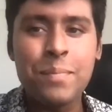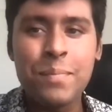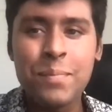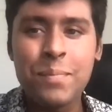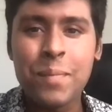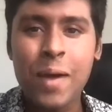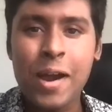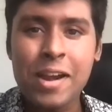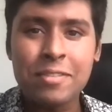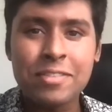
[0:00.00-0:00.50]

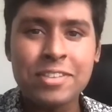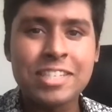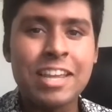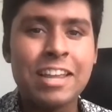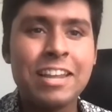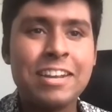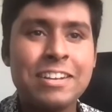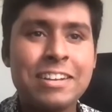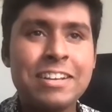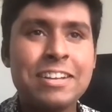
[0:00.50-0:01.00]
might have
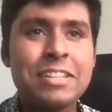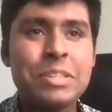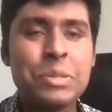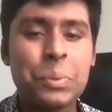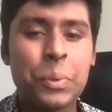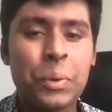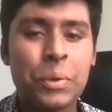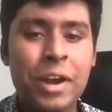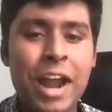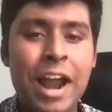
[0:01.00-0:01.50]
said the
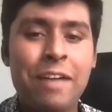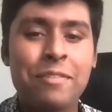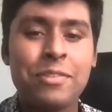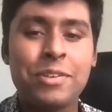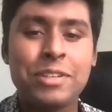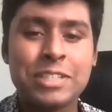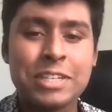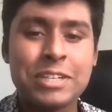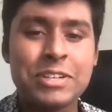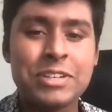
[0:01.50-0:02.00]
word
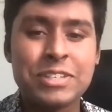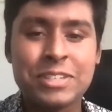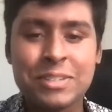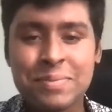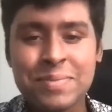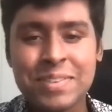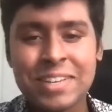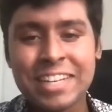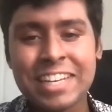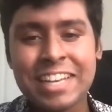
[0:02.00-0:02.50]

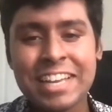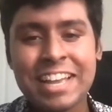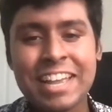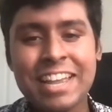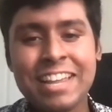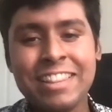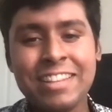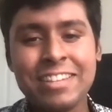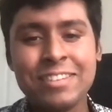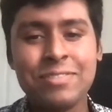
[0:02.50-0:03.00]
Afrocentrism
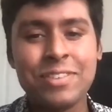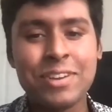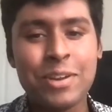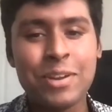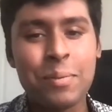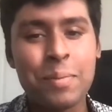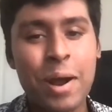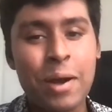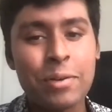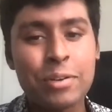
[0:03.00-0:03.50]
in this
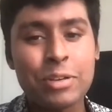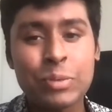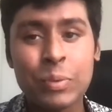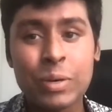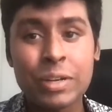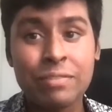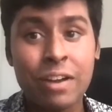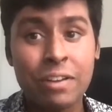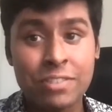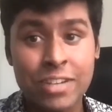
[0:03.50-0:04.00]
video about
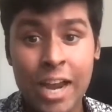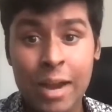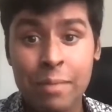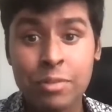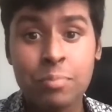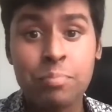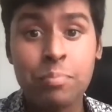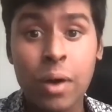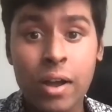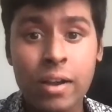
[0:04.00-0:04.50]
25
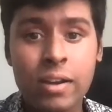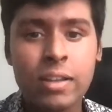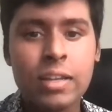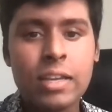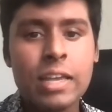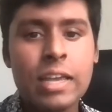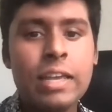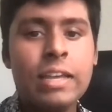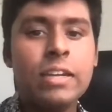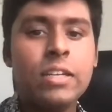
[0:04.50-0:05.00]
times, but
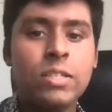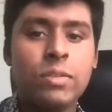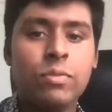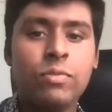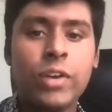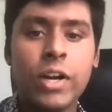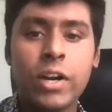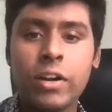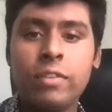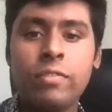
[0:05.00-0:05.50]
it is
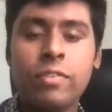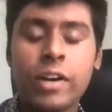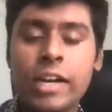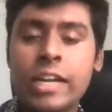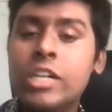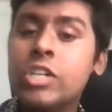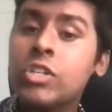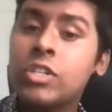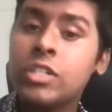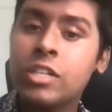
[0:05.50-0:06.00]
very, very
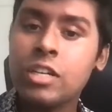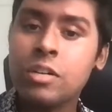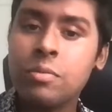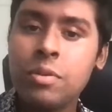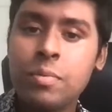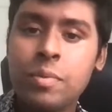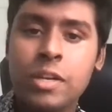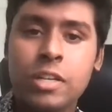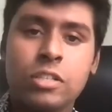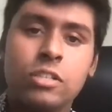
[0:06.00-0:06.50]
interesting to
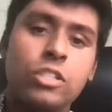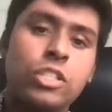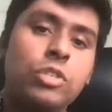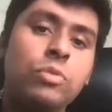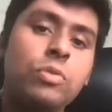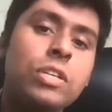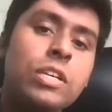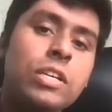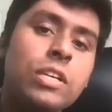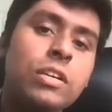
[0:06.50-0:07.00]
me because it's
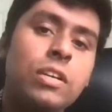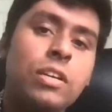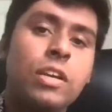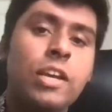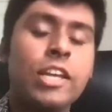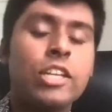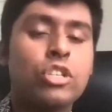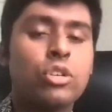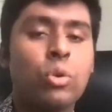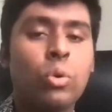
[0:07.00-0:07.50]
unique,
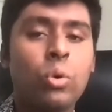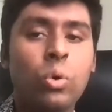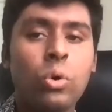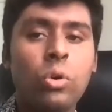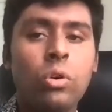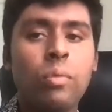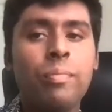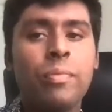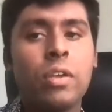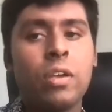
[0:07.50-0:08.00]
it's
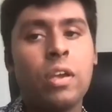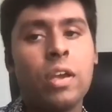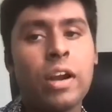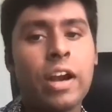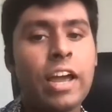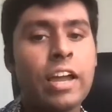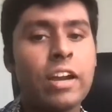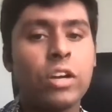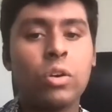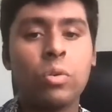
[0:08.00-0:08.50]
cool, and I
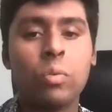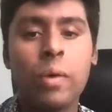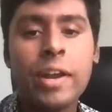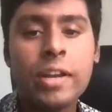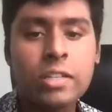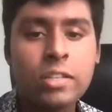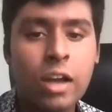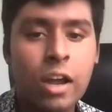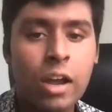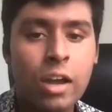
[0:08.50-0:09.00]
had a
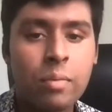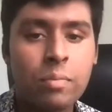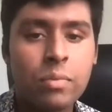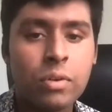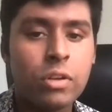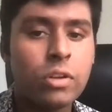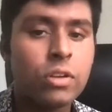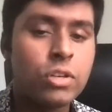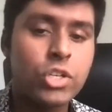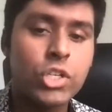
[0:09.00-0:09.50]
great
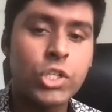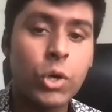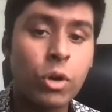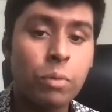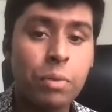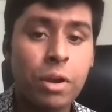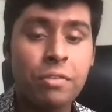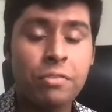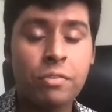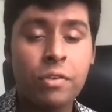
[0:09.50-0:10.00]
time showing
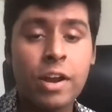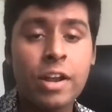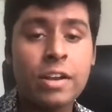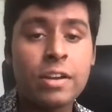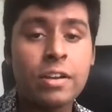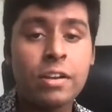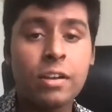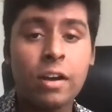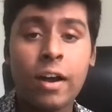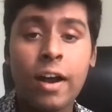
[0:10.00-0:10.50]
my
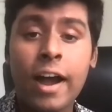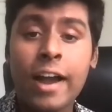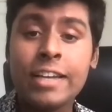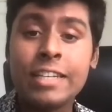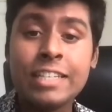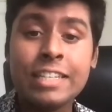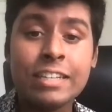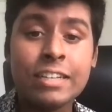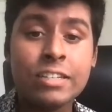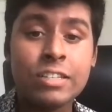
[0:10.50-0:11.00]
friend
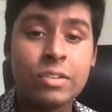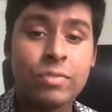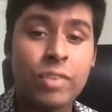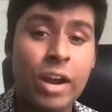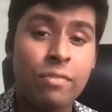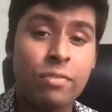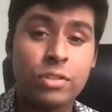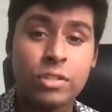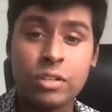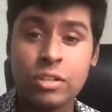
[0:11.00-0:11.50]
ideas of
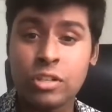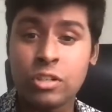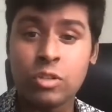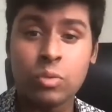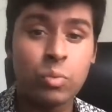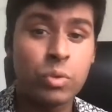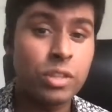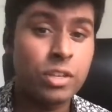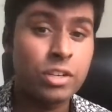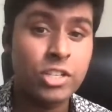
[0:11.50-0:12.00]
Afrocentrism
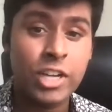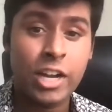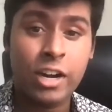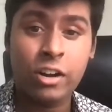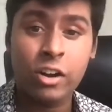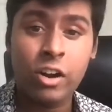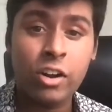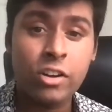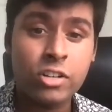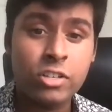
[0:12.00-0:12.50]
within
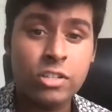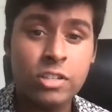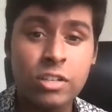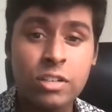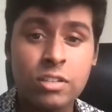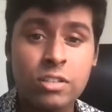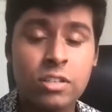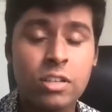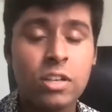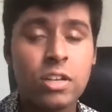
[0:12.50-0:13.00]
Shattered
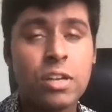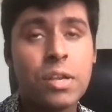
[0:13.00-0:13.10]
Consciousness.